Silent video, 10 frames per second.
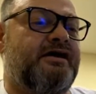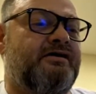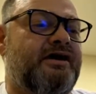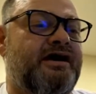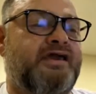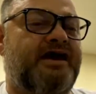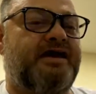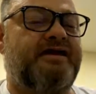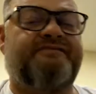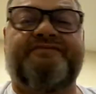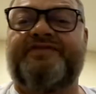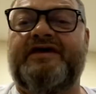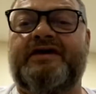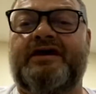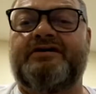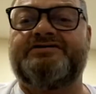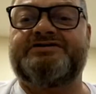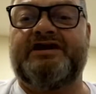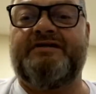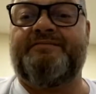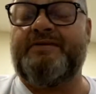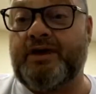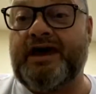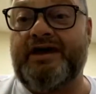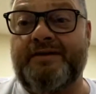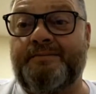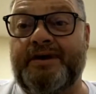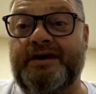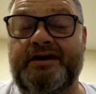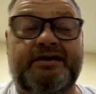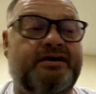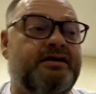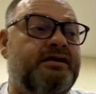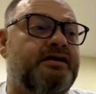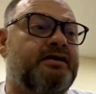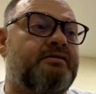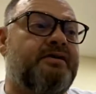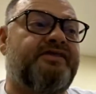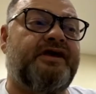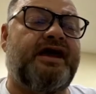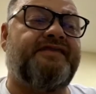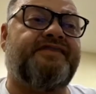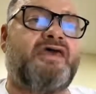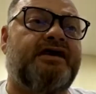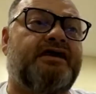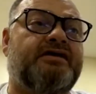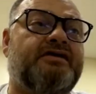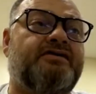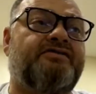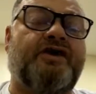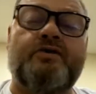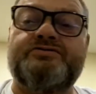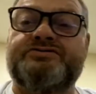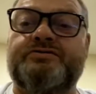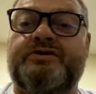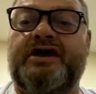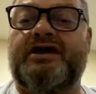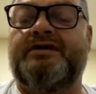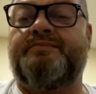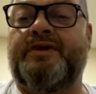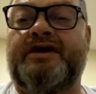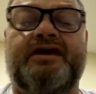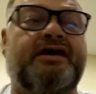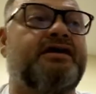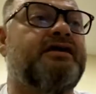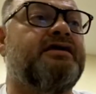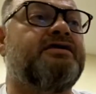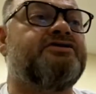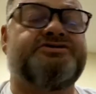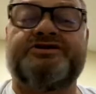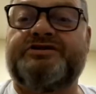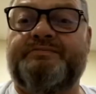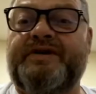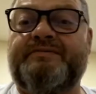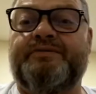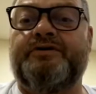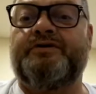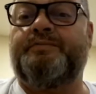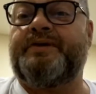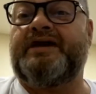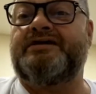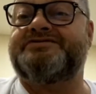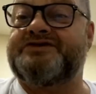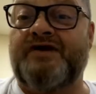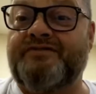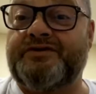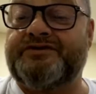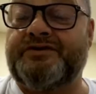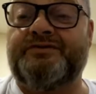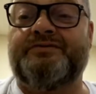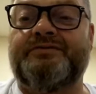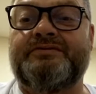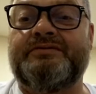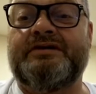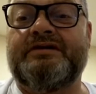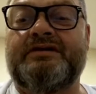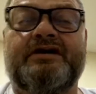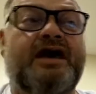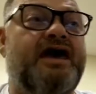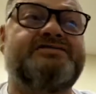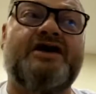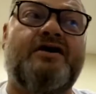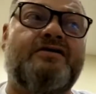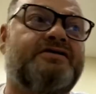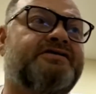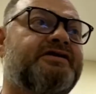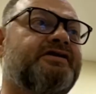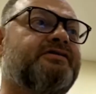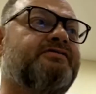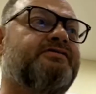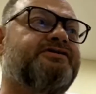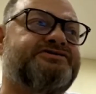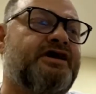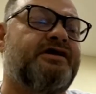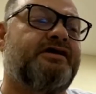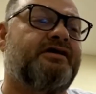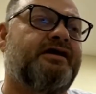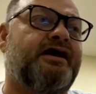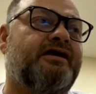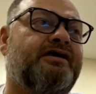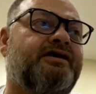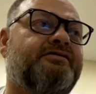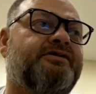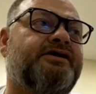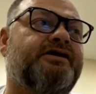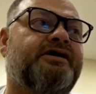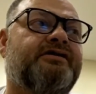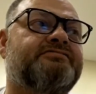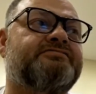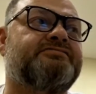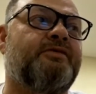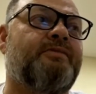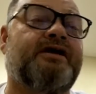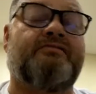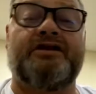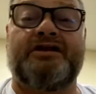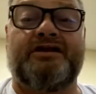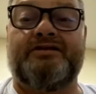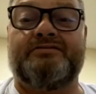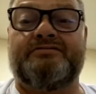I kind of understand people can't pay, but then I think those who can't pay, should the people who paid suffer too? It's a hard thing to decide on how to do it. Nobody really knows.